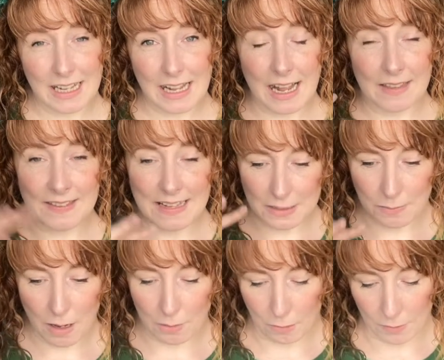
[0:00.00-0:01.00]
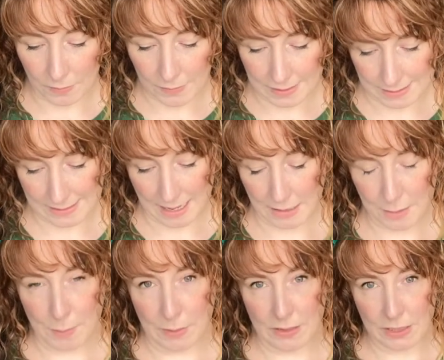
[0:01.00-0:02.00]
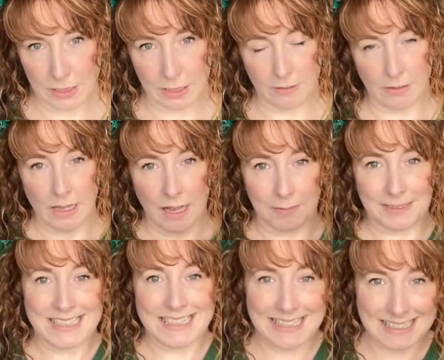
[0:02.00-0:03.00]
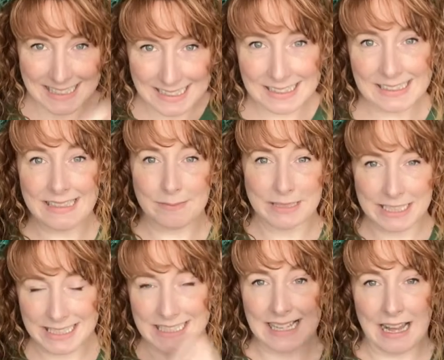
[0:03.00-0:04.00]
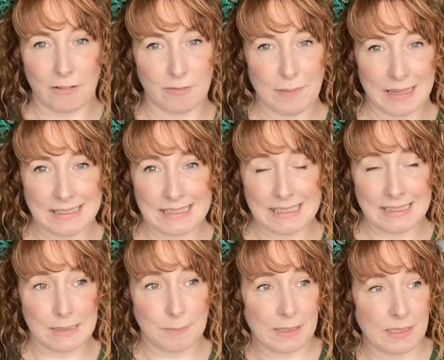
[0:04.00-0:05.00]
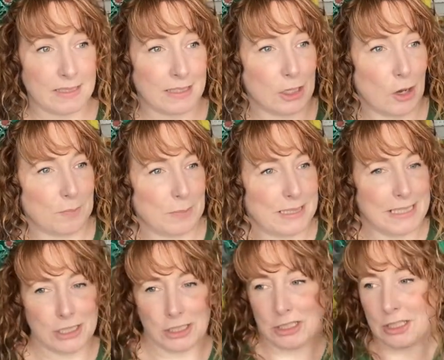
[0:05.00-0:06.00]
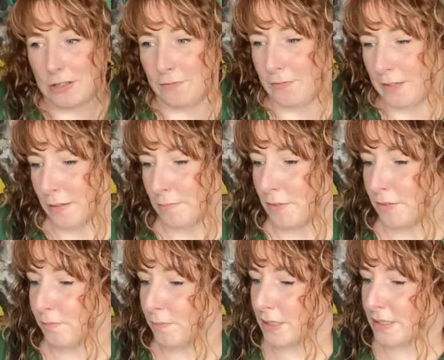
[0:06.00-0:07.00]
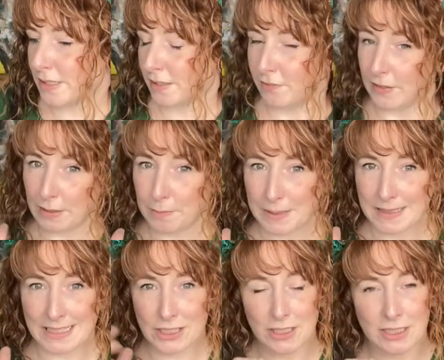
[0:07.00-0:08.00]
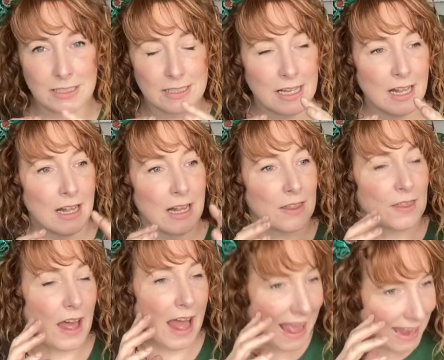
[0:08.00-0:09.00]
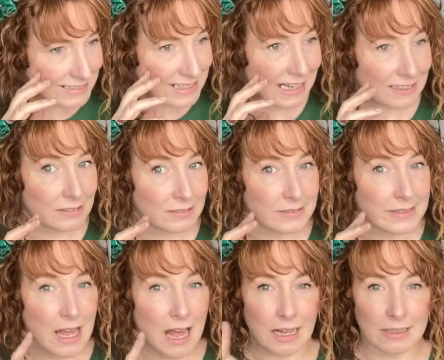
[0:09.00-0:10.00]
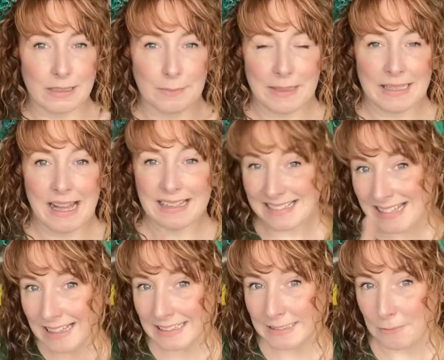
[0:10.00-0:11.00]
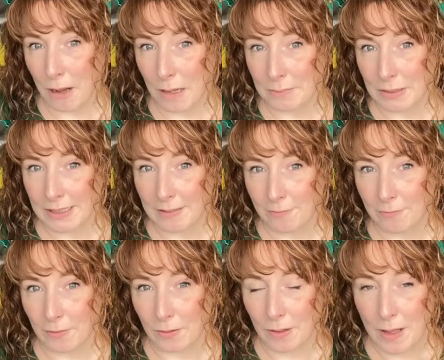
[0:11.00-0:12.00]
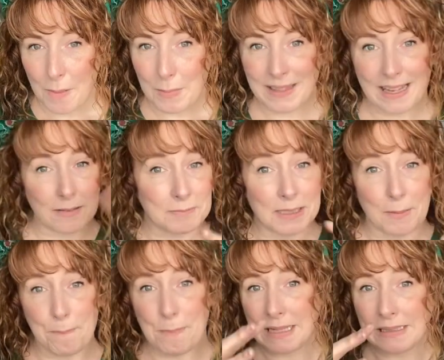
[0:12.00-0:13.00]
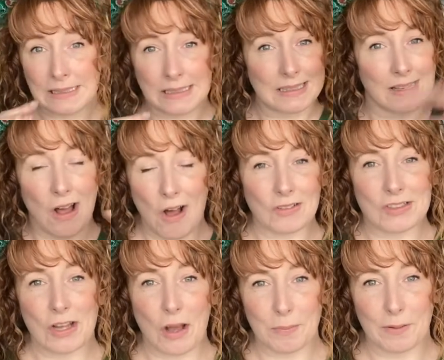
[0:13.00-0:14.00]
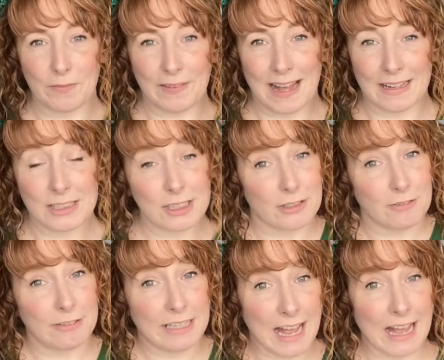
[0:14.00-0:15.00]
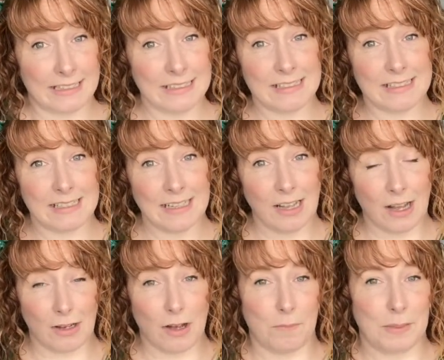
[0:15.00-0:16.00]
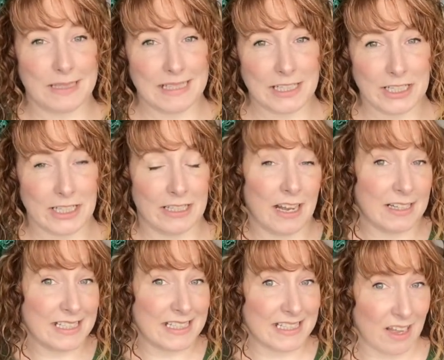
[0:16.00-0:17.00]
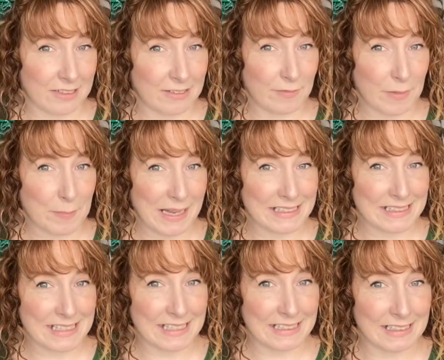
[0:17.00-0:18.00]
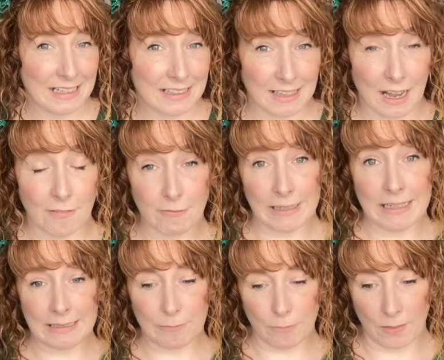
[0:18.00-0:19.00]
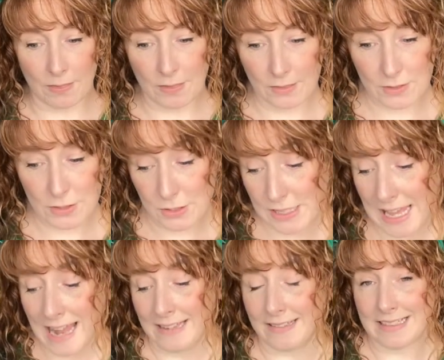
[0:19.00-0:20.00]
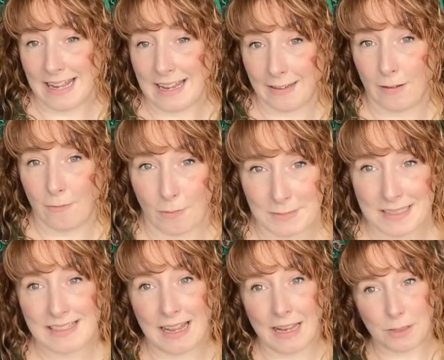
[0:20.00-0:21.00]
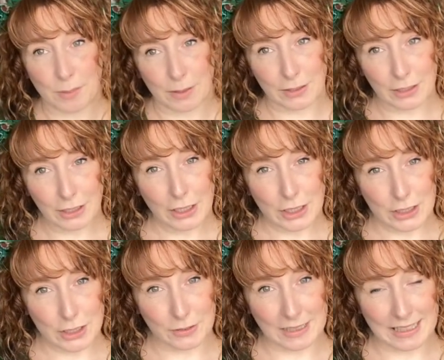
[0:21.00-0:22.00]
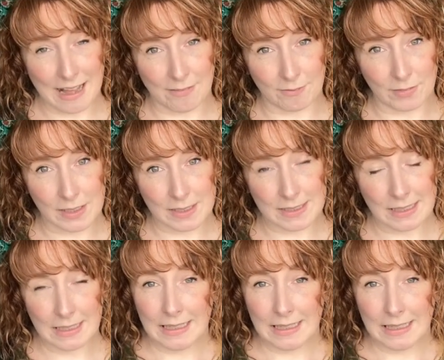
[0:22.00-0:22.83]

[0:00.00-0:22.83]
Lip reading: And that's what I want this sketchbook to do. I'm going to steal images out of magazines because the compositions, the figure movements, the figure positions, the head angles are going to be exactly what I'm looking for. But then I'm going to build on top of that to create a composition, a design of a painting that I really want to then take from the sketchbook to the canvas.